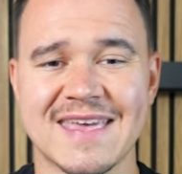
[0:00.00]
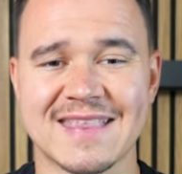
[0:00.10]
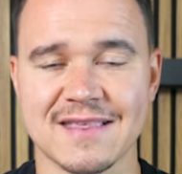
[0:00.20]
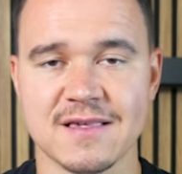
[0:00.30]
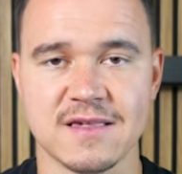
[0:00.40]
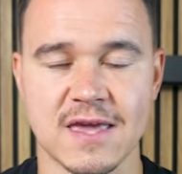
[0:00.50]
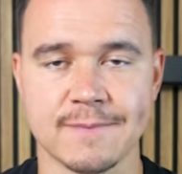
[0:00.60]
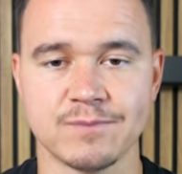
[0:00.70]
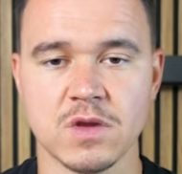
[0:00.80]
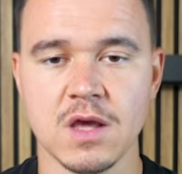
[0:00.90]

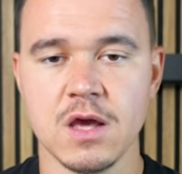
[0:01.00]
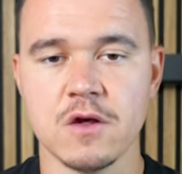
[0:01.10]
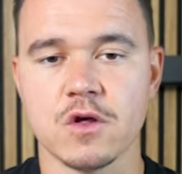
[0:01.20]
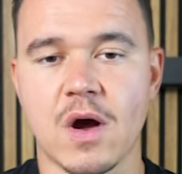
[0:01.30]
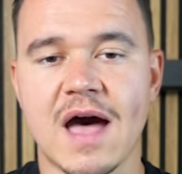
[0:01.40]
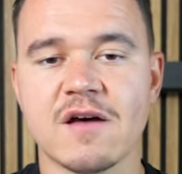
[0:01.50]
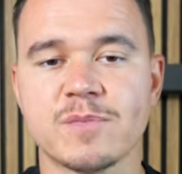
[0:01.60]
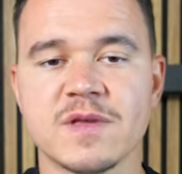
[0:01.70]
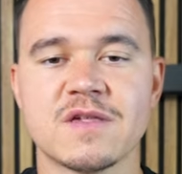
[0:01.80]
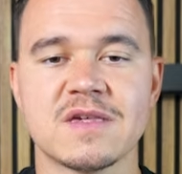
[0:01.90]
insane. So I've
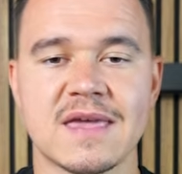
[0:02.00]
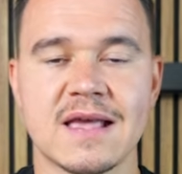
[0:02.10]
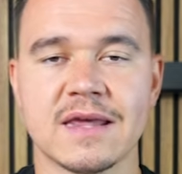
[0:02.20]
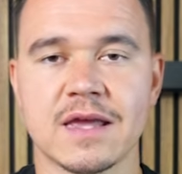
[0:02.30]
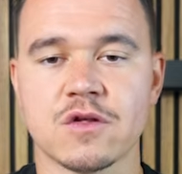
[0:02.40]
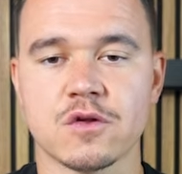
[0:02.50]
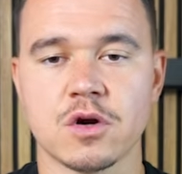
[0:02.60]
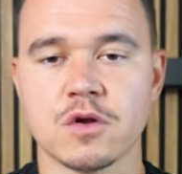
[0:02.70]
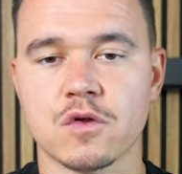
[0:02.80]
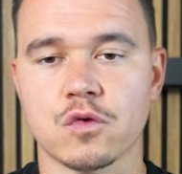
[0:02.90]
been scaling and
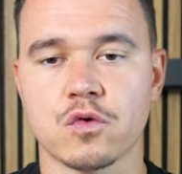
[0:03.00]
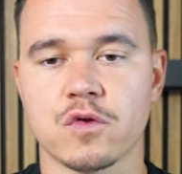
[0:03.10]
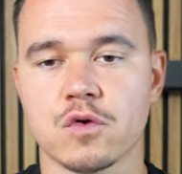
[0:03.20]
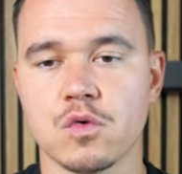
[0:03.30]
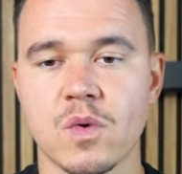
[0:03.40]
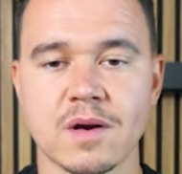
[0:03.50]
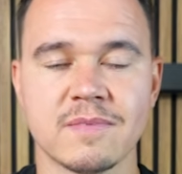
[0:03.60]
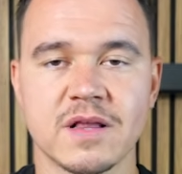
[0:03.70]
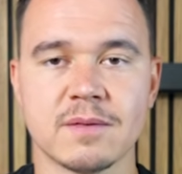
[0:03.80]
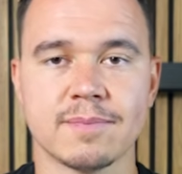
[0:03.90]
starting stores to 1
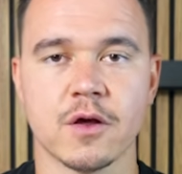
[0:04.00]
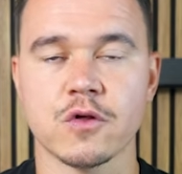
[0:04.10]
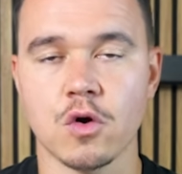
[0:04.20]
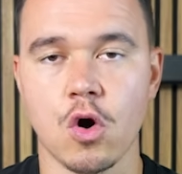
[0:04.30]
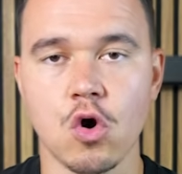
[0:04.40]
million plus